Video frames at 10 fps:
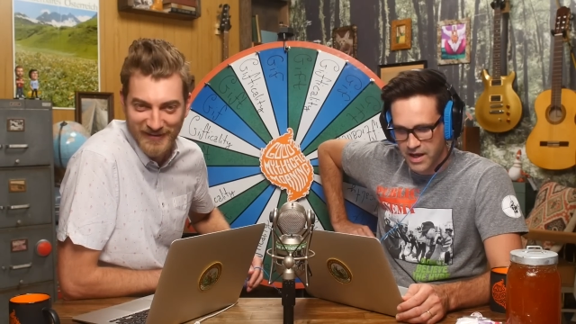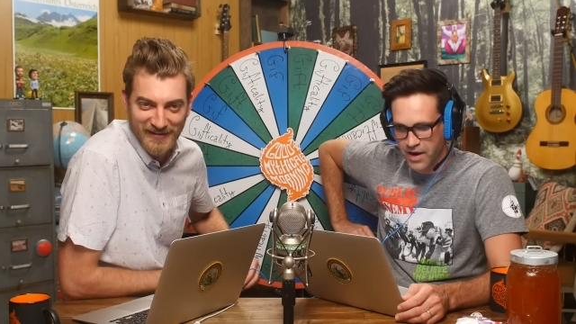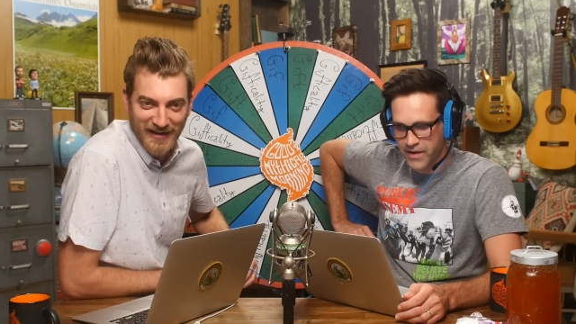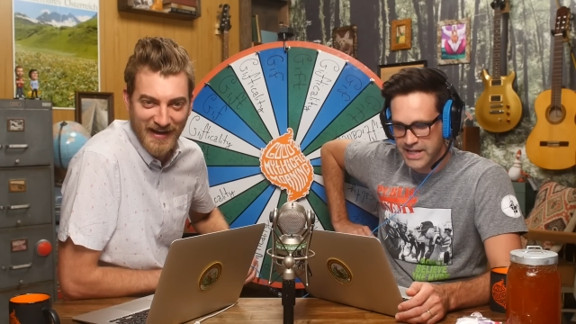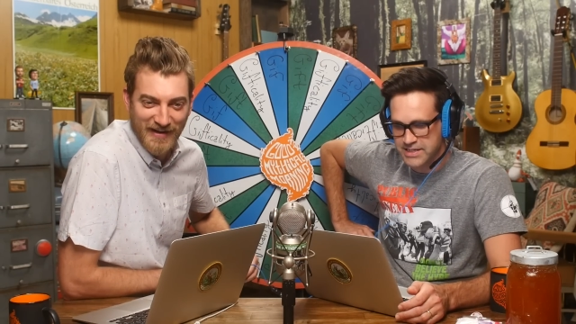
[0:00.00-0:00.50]

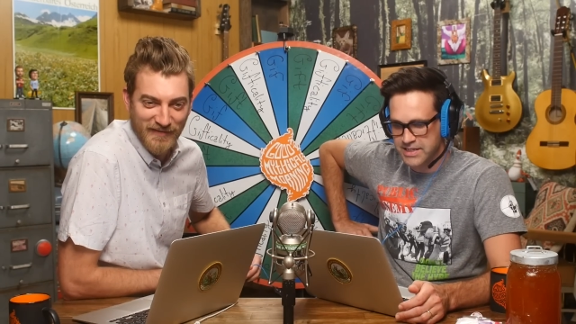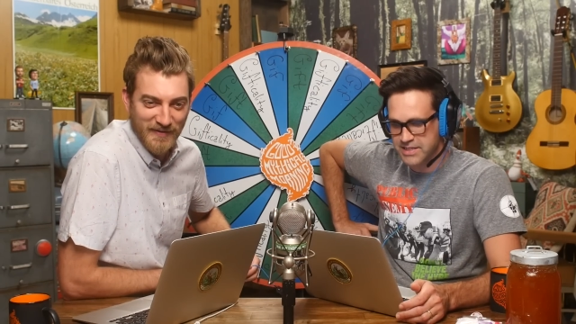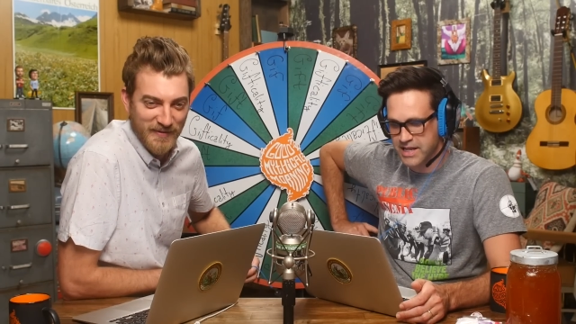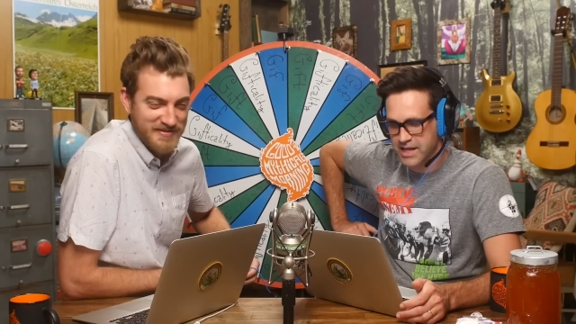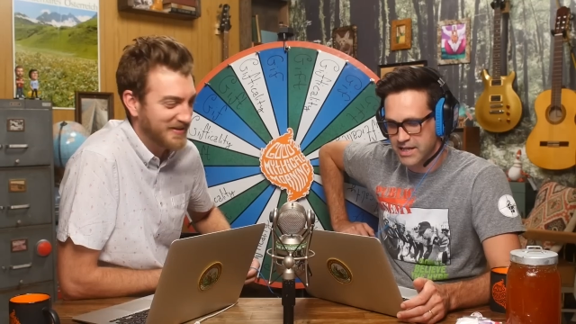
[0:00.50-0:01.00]
Speaker 1: All right,
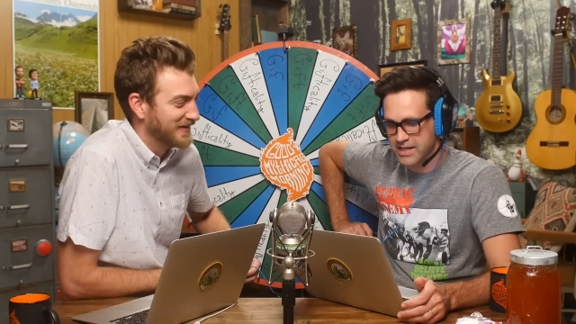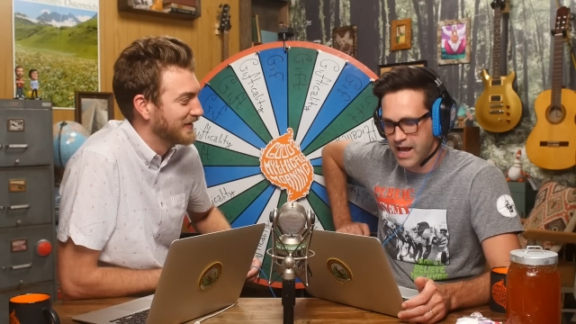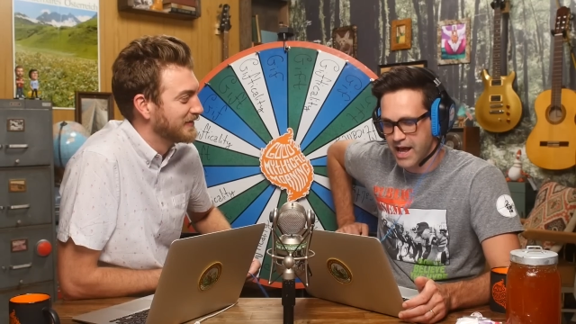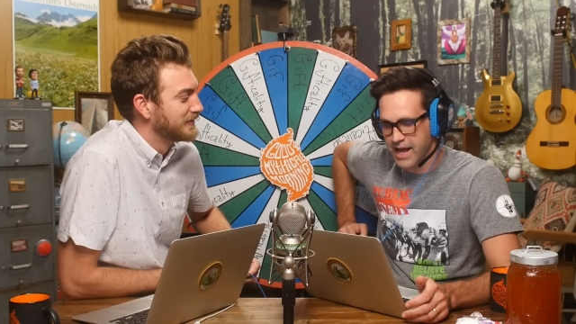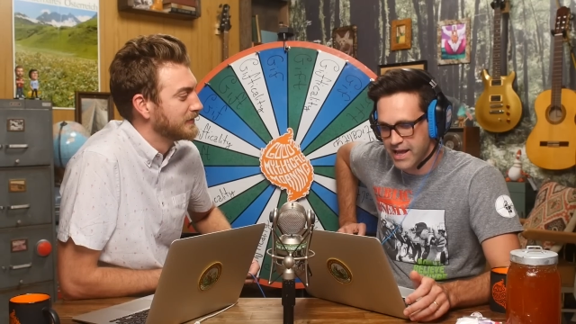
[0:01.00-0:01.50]
this
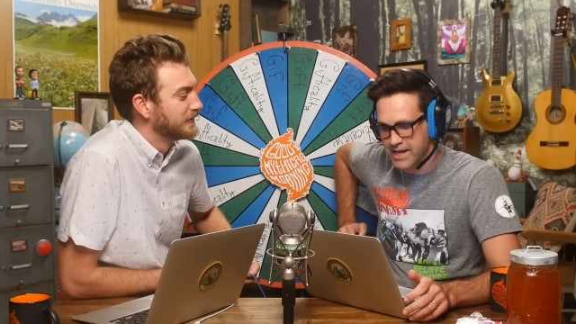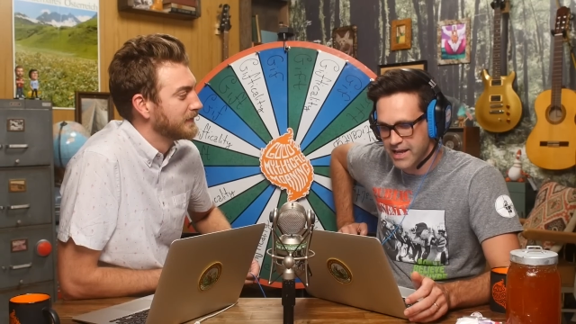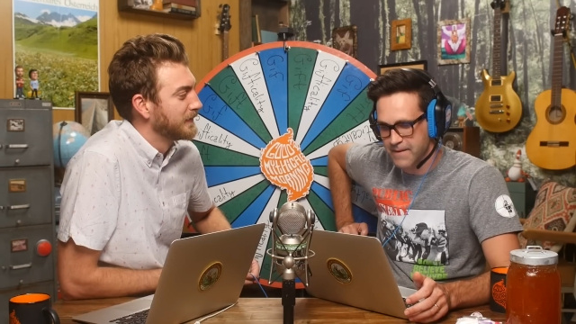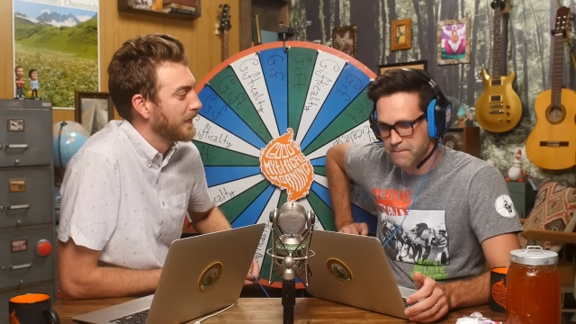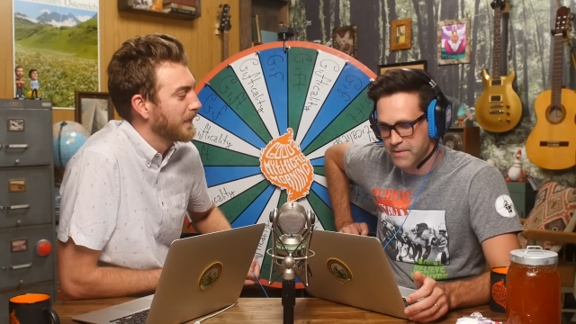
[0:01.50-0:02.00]
guy
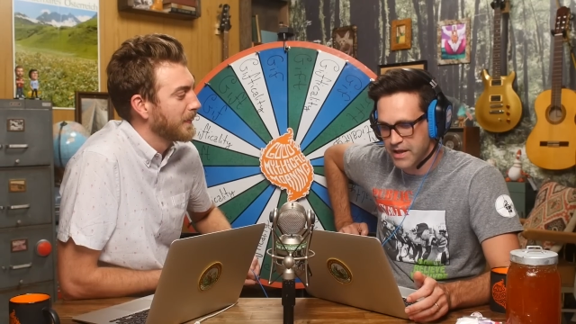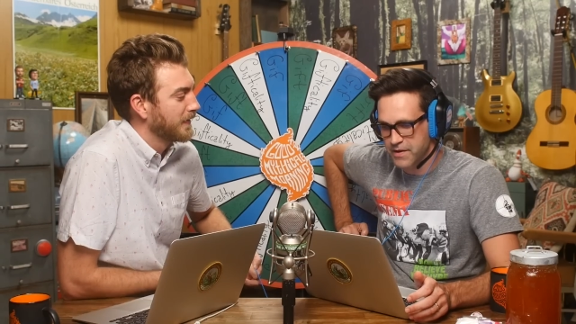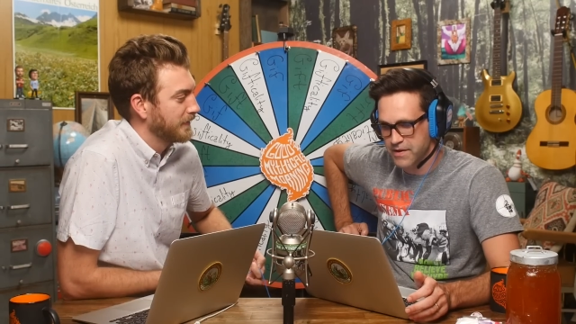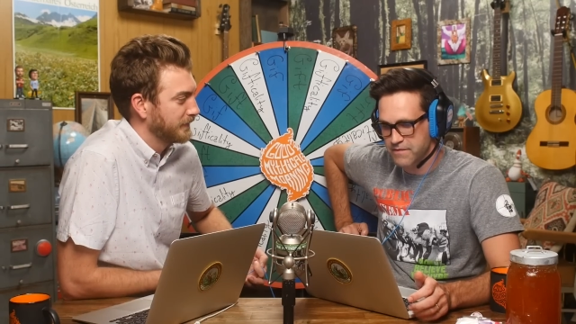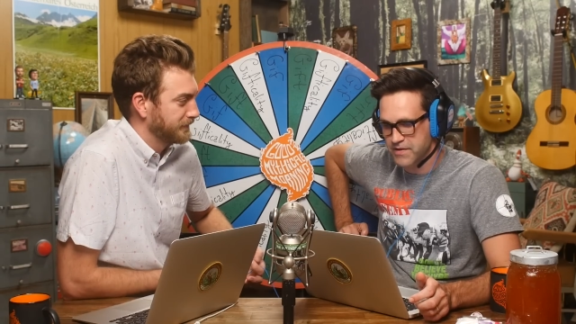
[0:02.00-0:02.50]
he
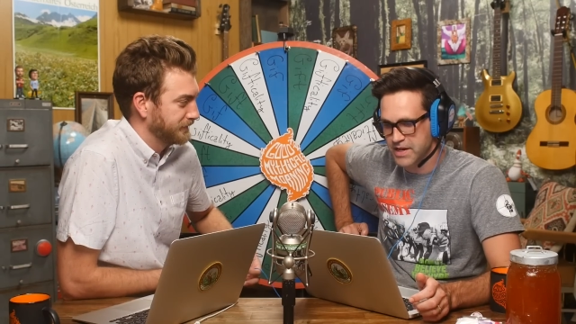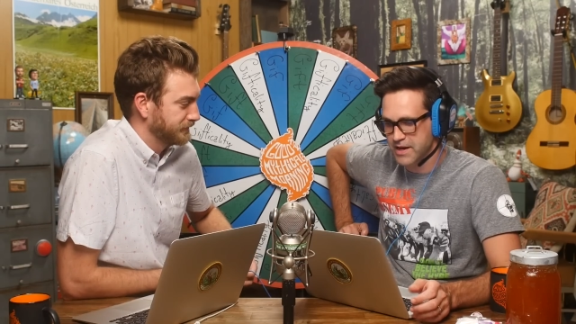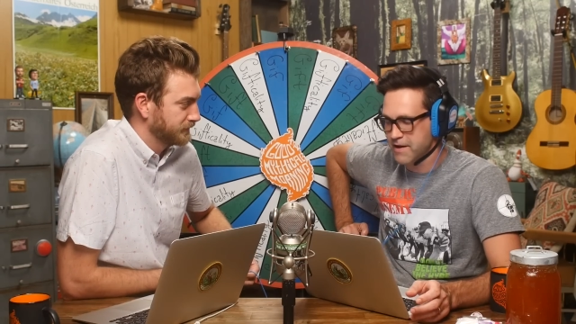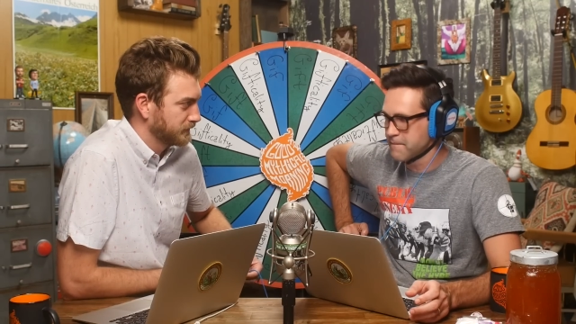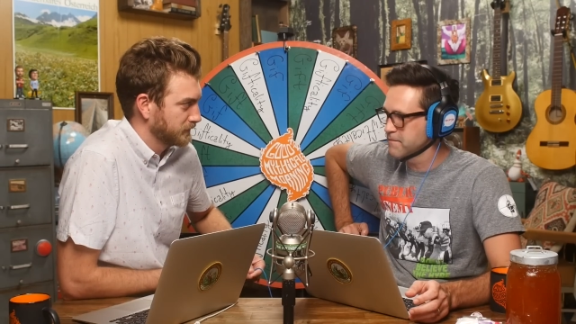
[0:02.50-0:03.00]
he
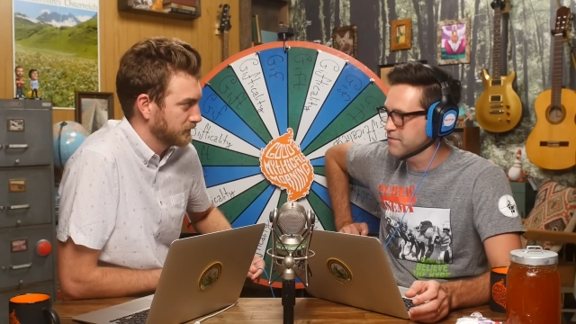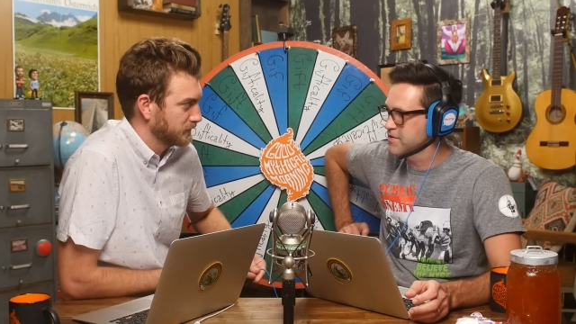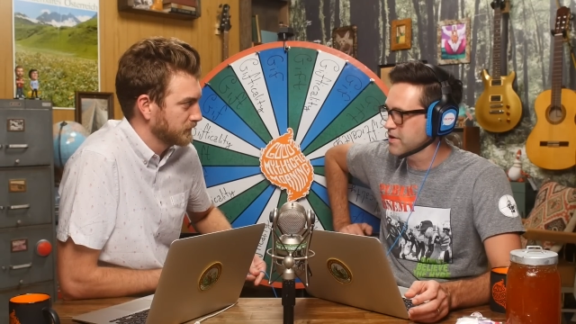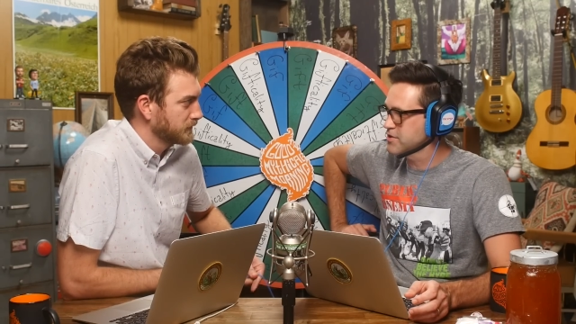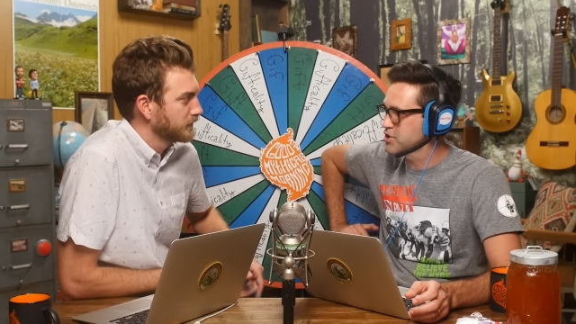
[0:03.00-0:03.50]
invented com
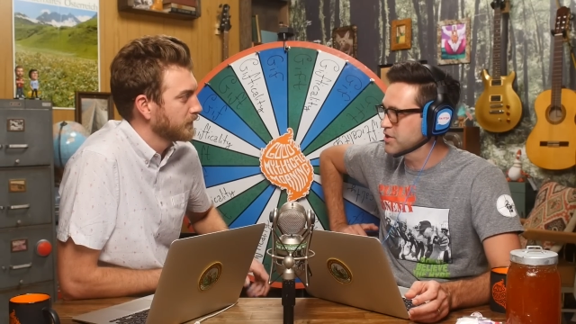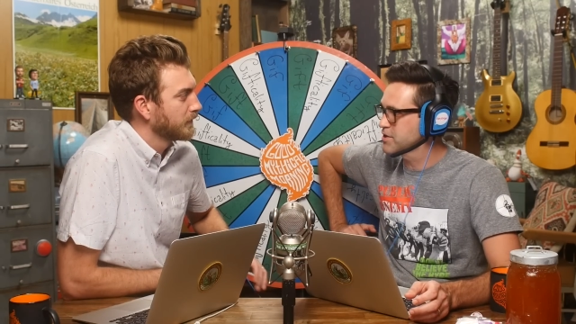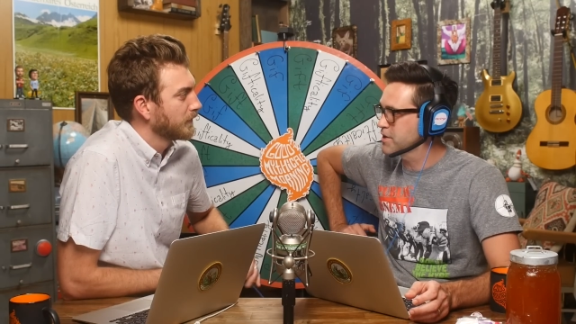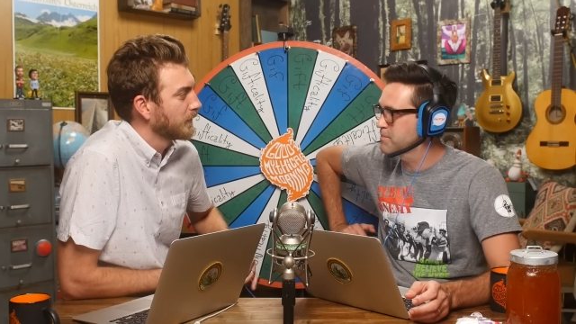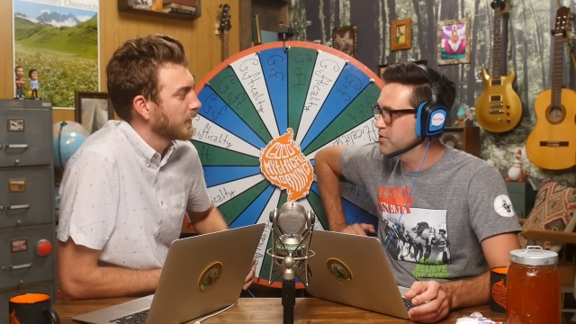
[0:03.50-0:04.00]

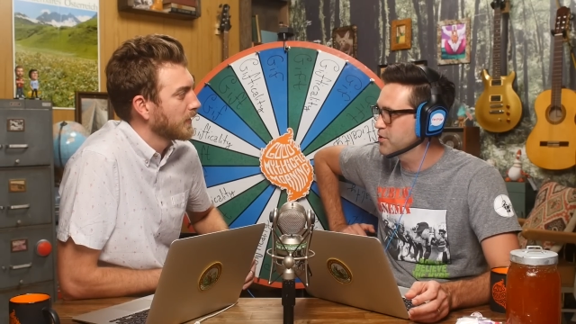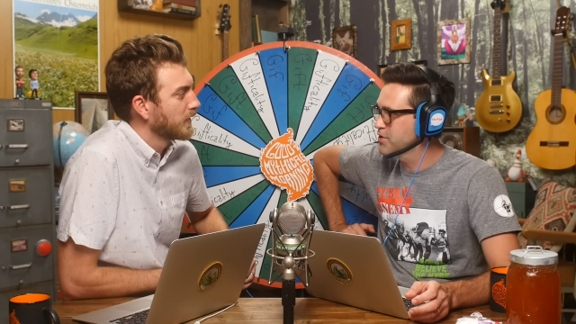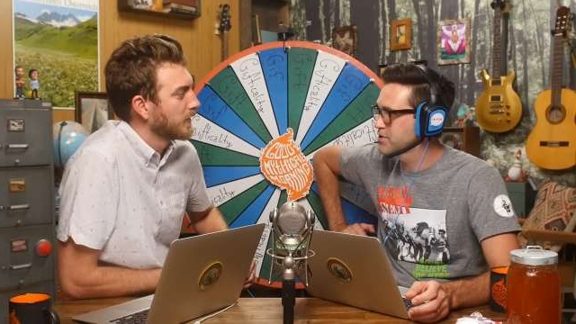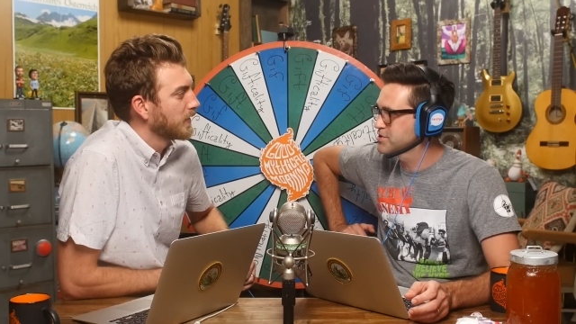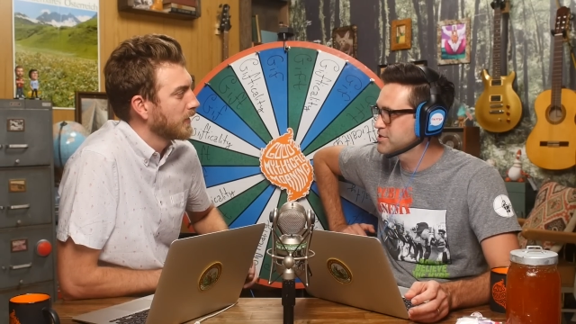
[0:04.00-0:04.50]

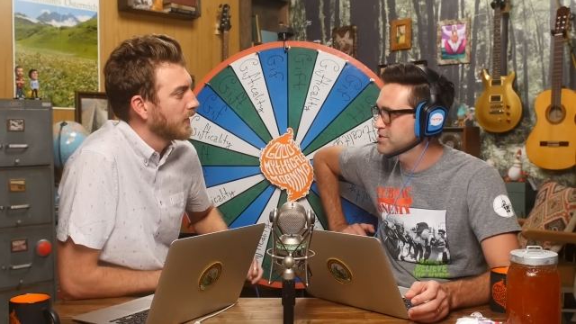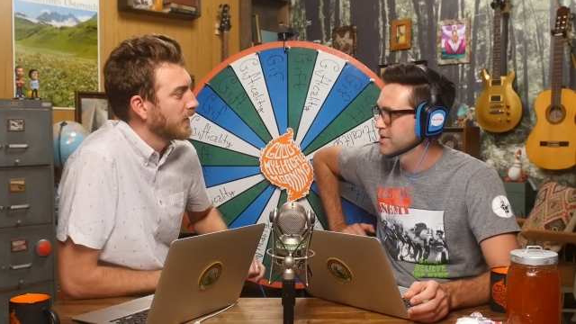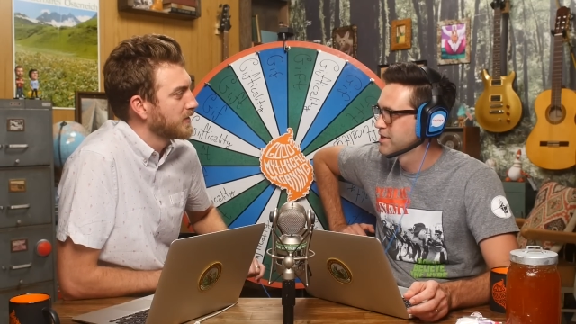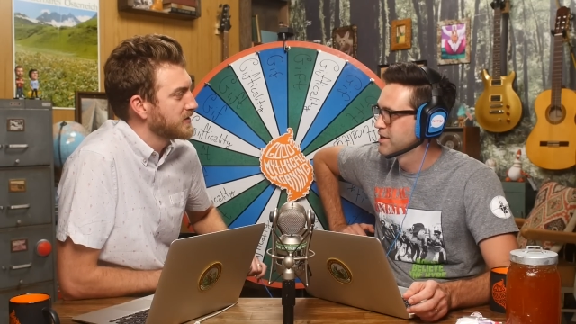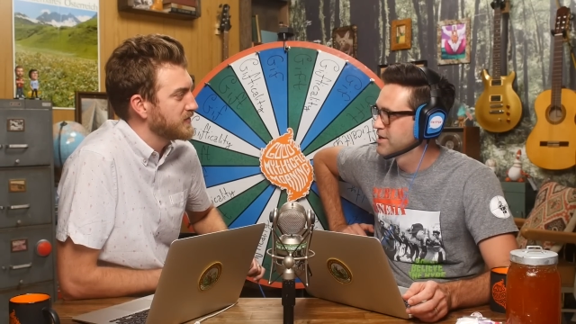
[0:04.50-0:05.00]
computers
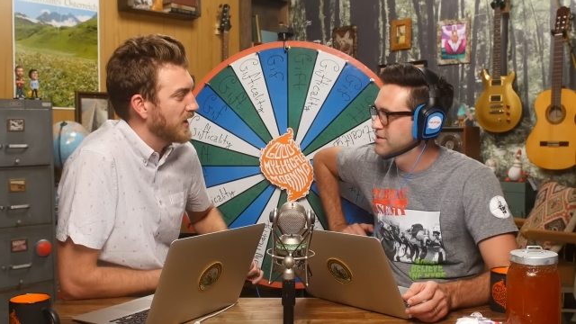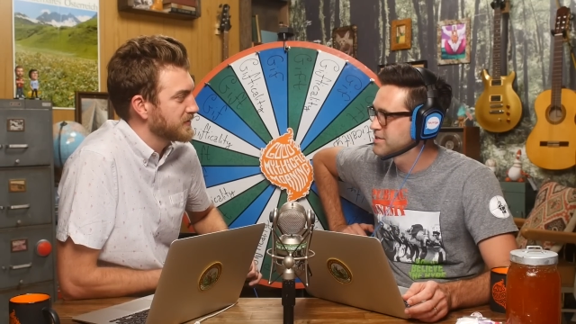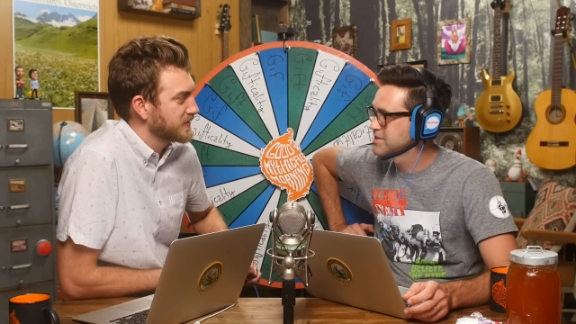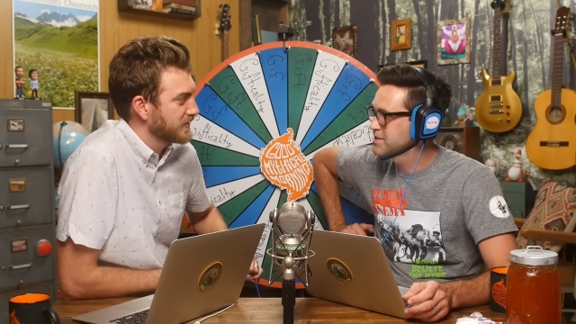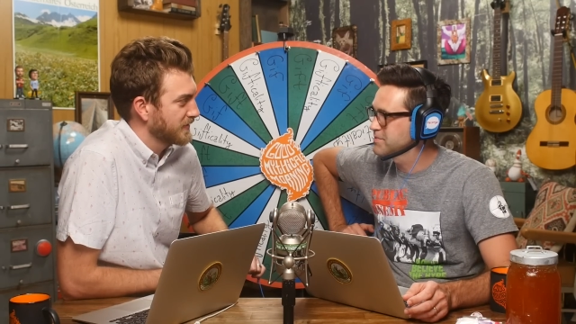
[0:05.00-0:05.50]
Steve Jobs.